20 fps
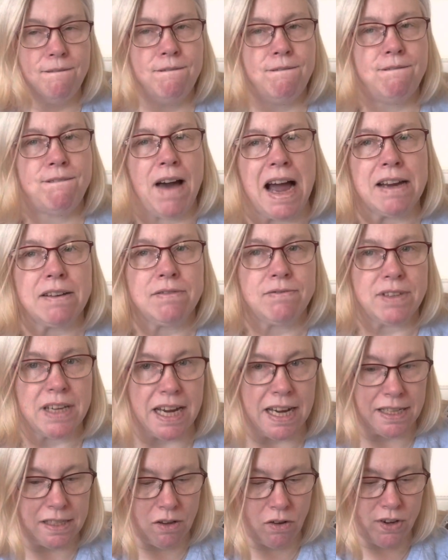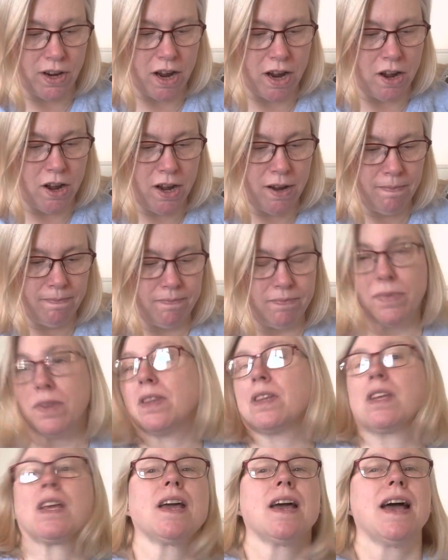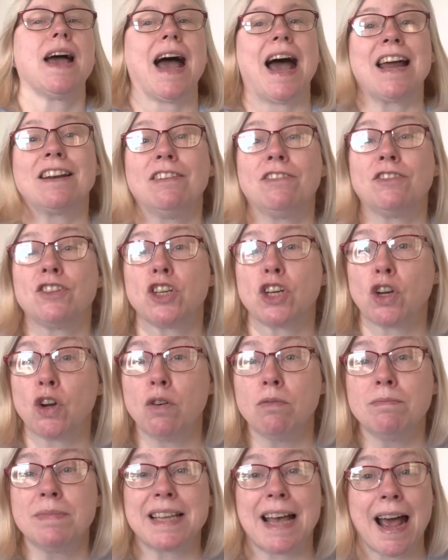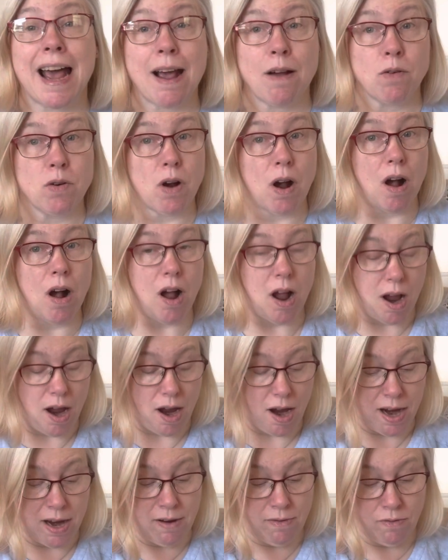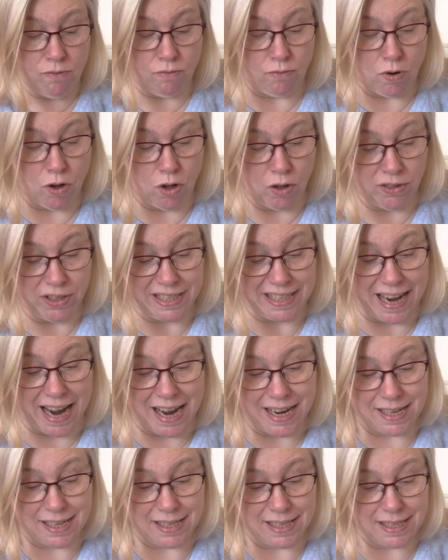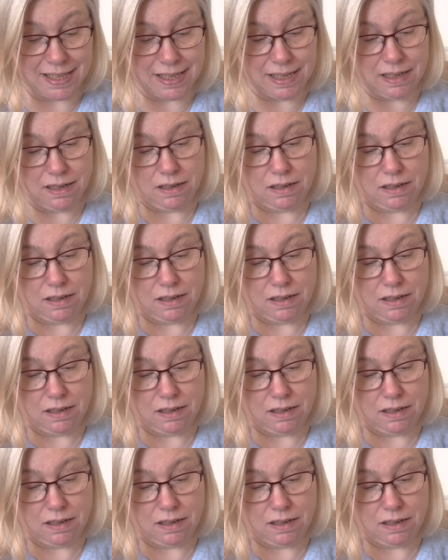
5 days on her. And if she comes out in Roll the Dice,